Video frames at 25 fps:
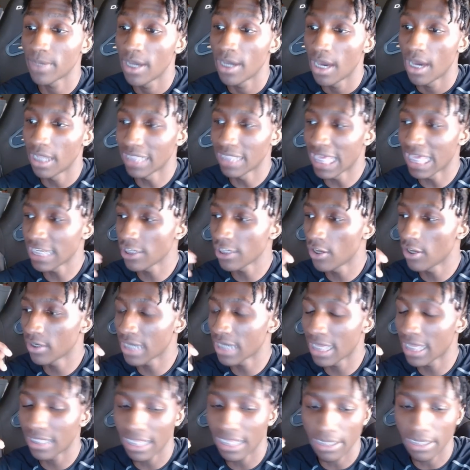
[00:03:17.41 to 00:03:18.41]
A lot of y'all
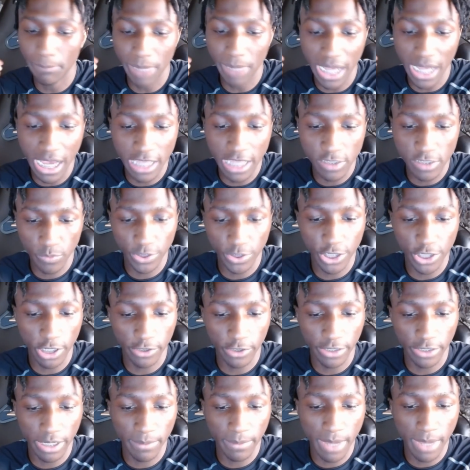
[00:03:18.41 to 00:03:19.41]
got like bonds with your
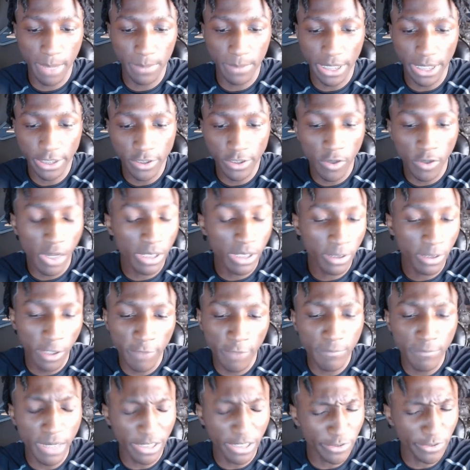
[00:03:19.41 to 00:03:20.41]
grandma. I'm like, yo, I love
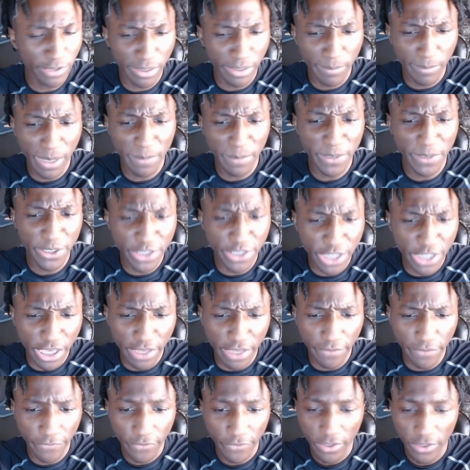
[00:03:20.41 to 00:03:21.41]
my grandma to
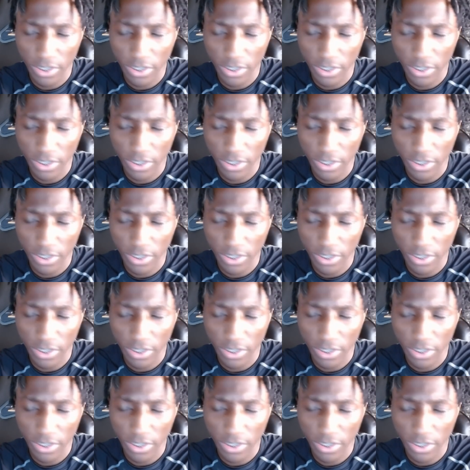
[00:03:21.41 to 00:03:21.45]
death.